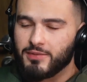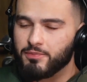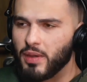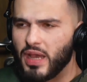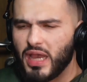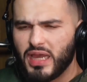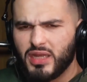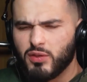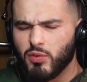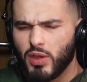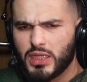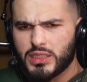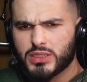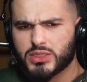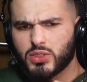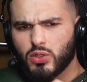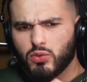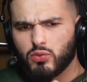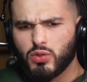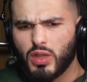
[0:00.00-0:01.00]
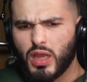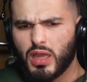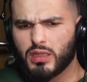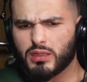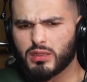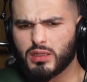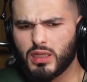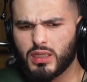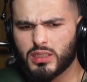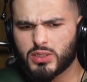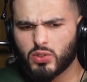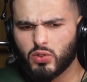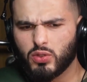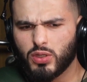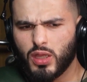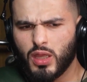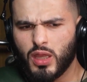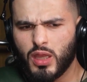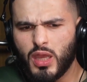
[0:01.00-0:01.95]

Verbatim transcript: But yeah. anyway, so like, it's on.